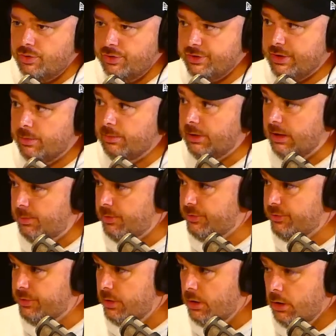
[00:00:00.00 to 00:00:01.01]
on skilled
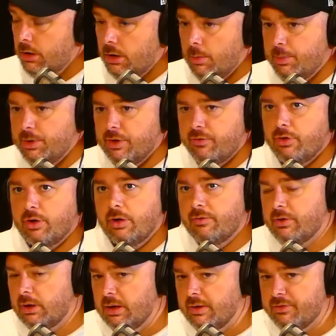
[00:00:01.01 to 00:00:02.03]
labourers. I mean, if
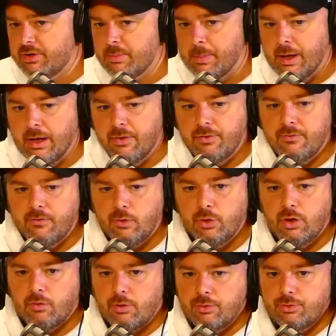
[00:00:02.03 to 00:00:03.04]
you're living in Perth, if you
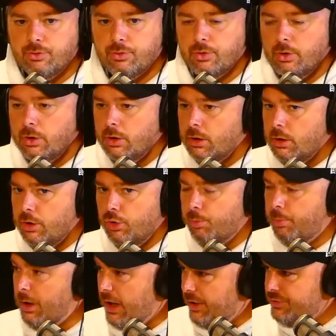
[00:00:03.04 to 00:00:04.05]
look around,
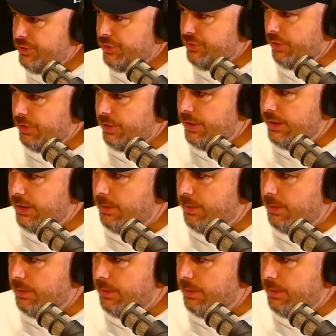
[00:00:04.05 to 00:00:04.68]
bars are struggling to